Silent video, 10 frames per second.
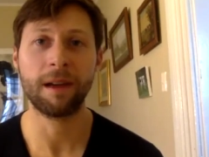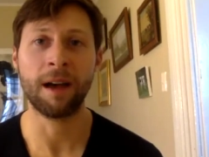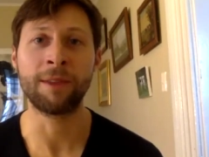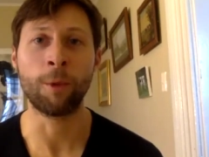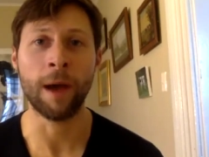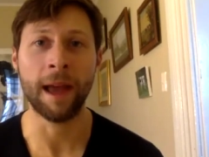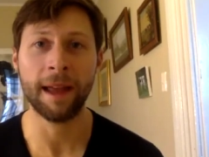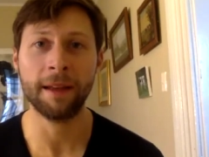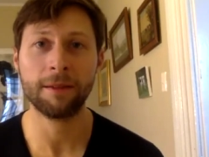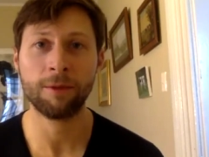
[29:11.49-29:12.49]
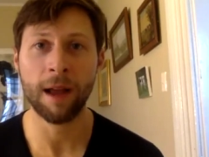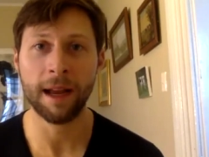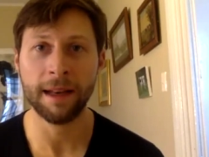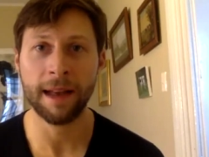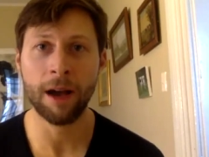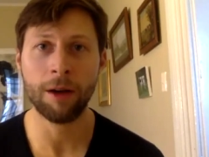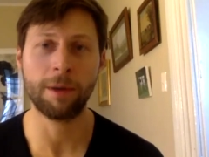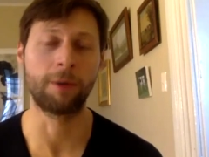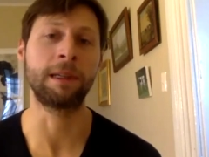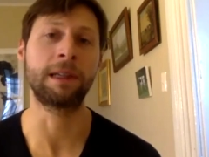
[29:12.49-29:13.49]
of the way right now,
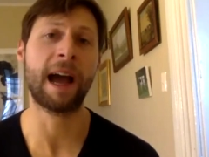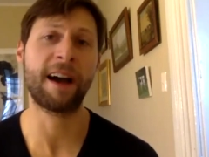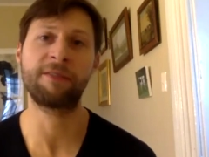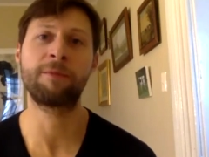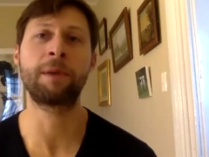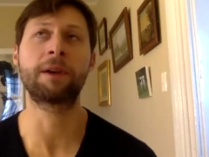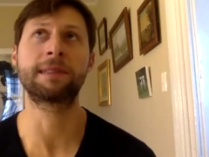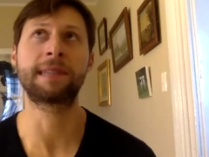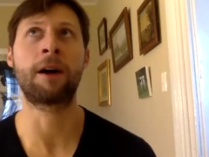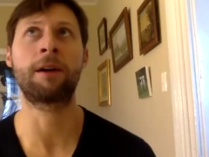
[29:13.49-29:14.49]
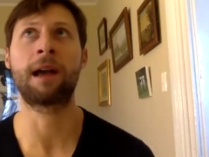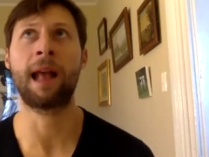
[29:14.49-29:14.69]
but we have built out